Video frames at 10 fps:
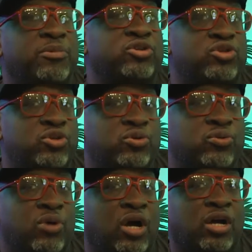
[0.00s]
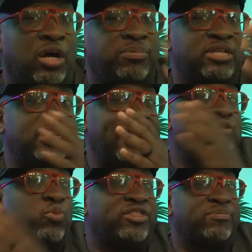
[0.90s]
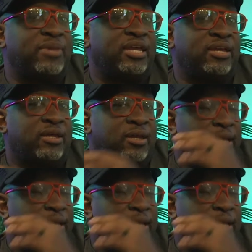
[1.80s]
come and do a couple of dates with me.